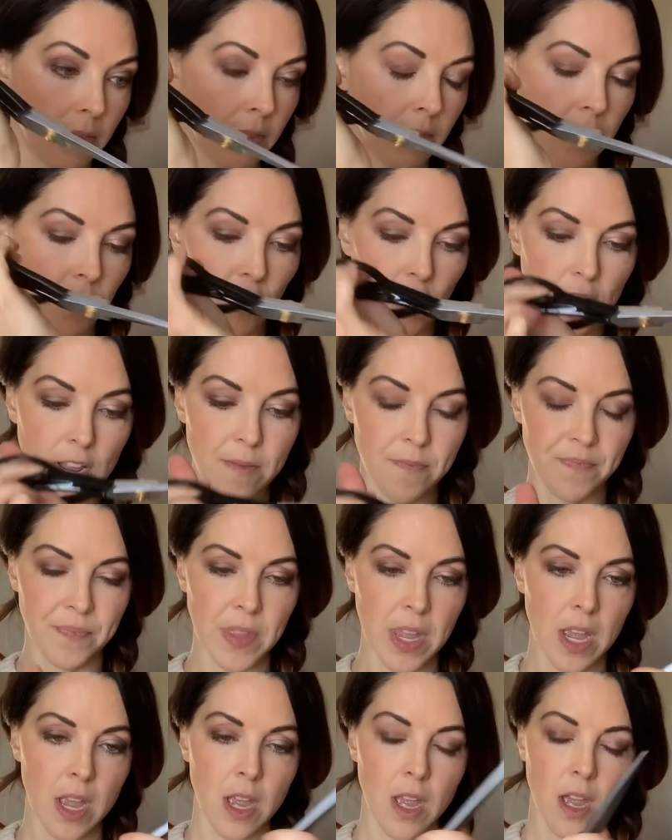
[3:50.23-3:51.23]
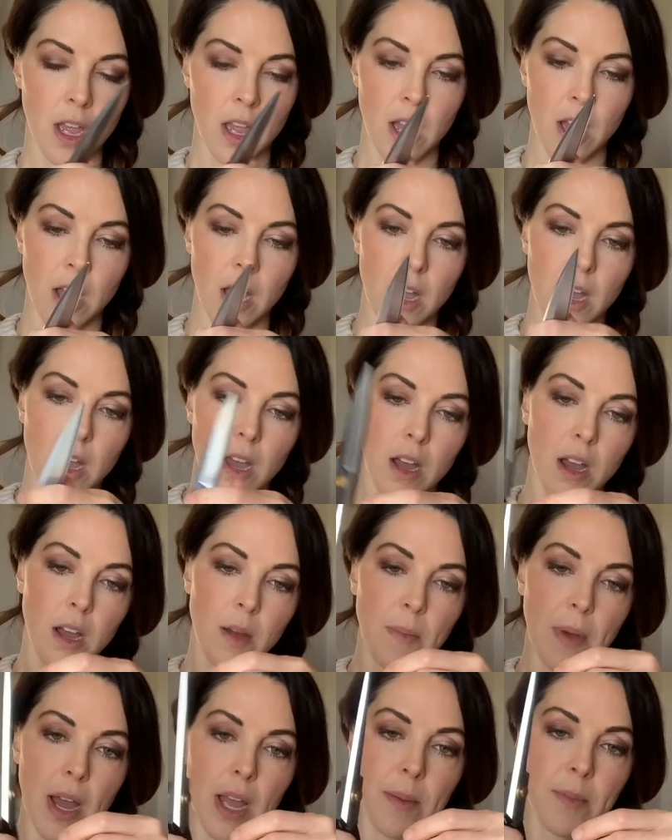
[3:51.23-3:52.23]
ready?
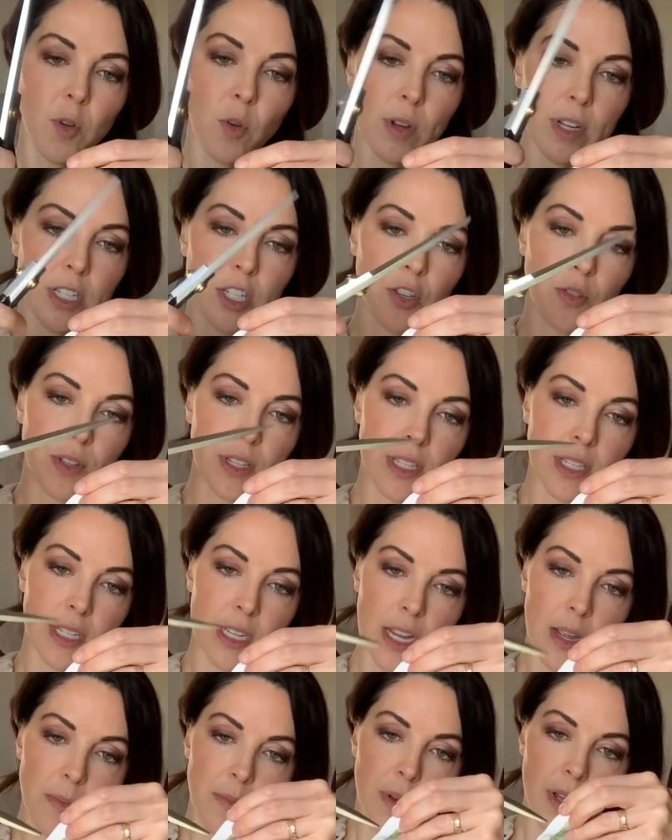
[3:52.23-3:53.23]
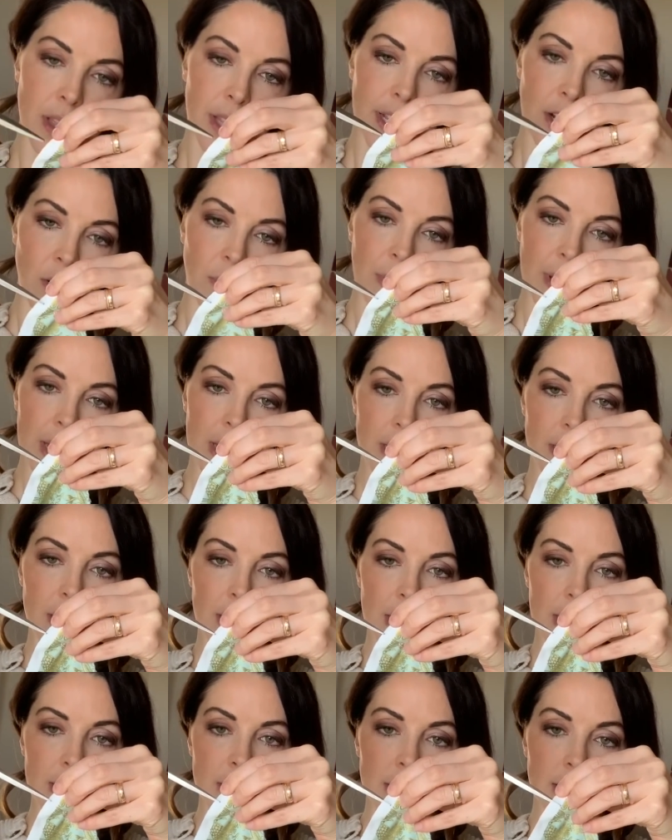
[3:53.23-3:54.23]
I'm going to snip a little bit
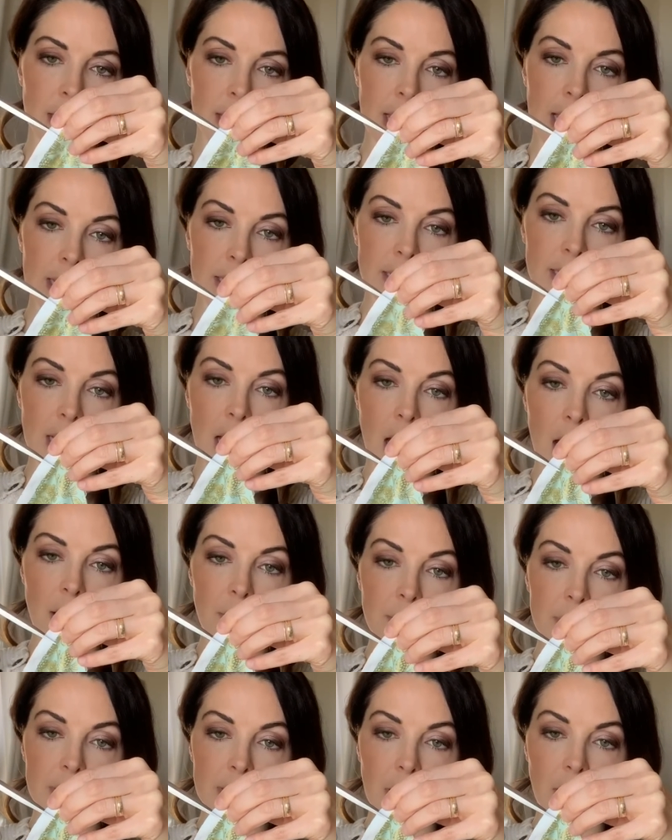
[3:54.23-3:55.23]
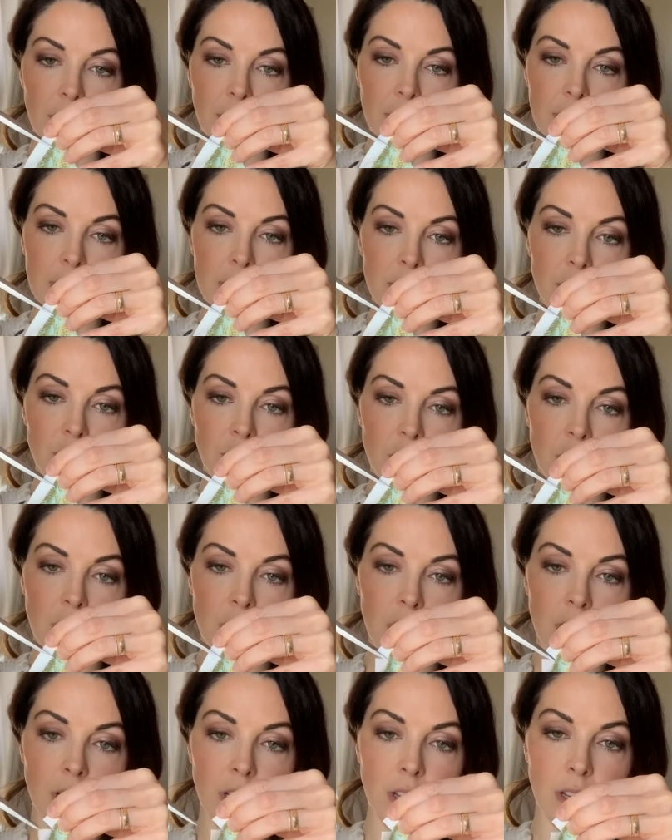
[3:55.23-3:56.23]
into that top selvage,
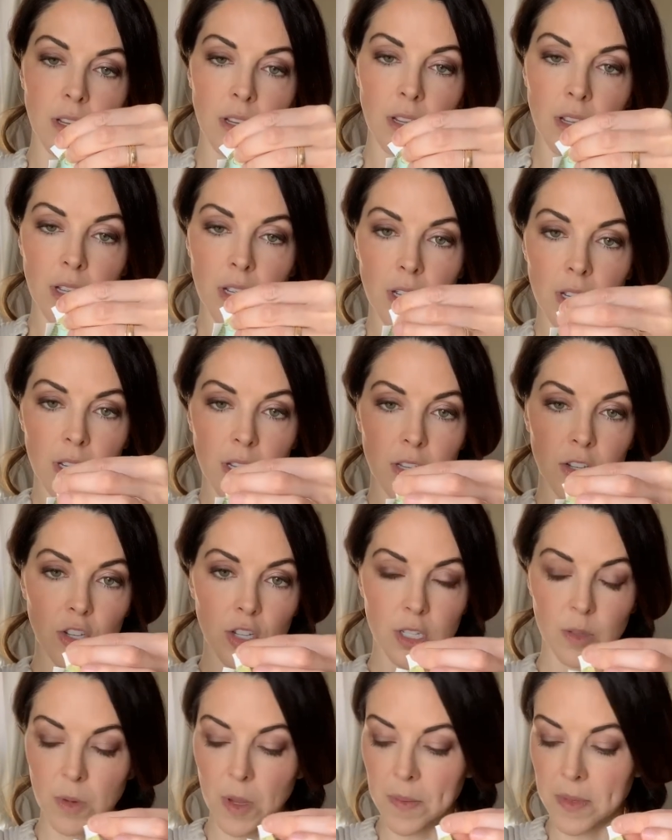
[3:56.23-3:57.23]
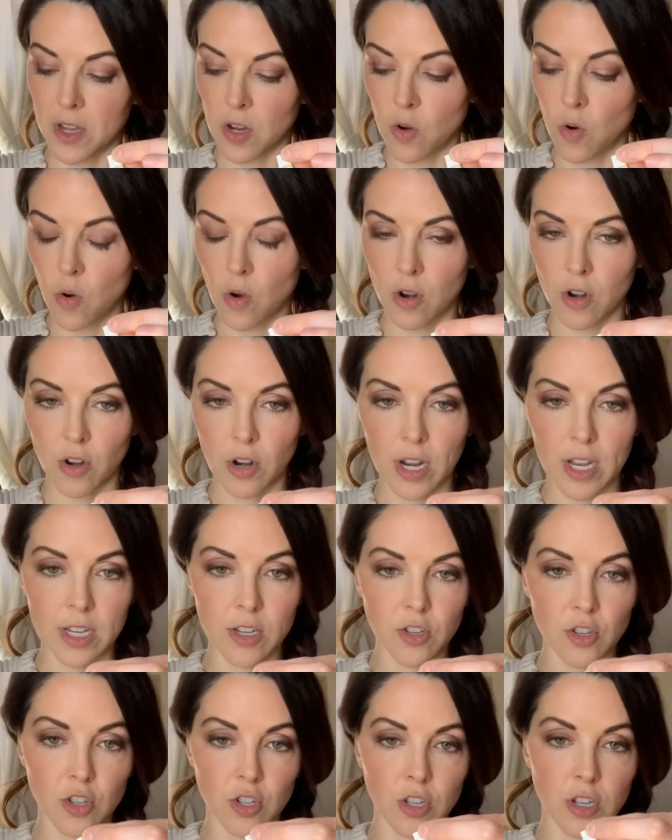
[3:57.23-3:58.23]
just maybe a 1/4
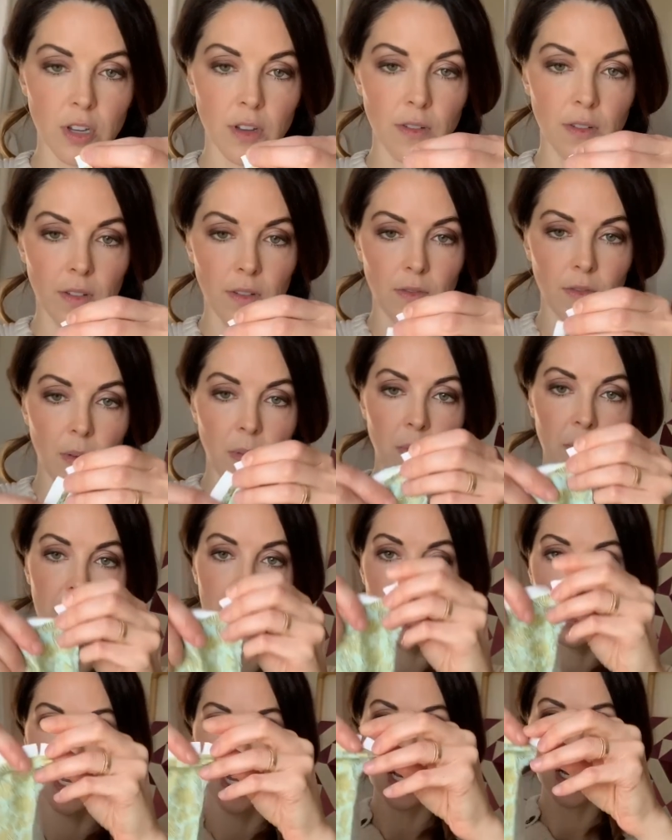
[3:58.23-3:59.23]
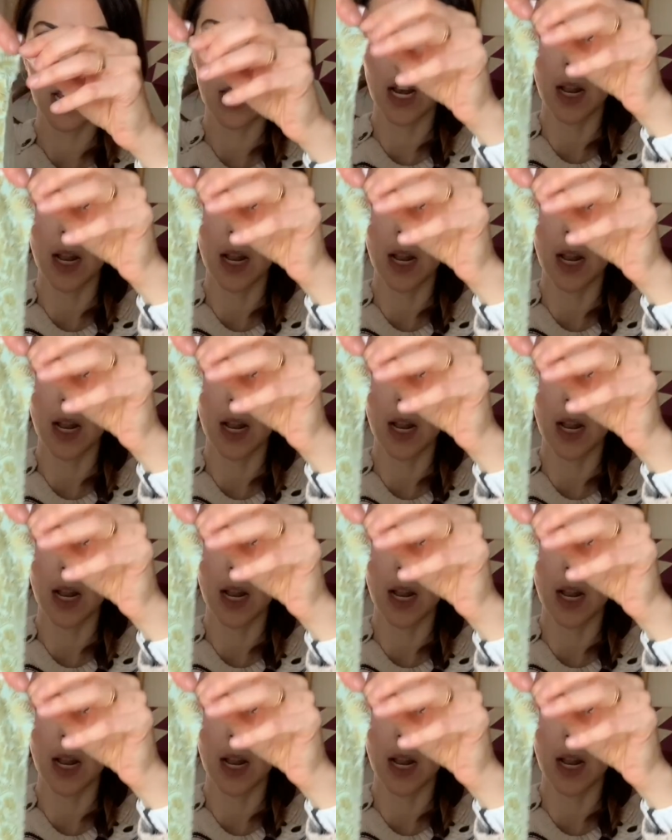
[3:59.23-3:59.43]
inch from the beginning, and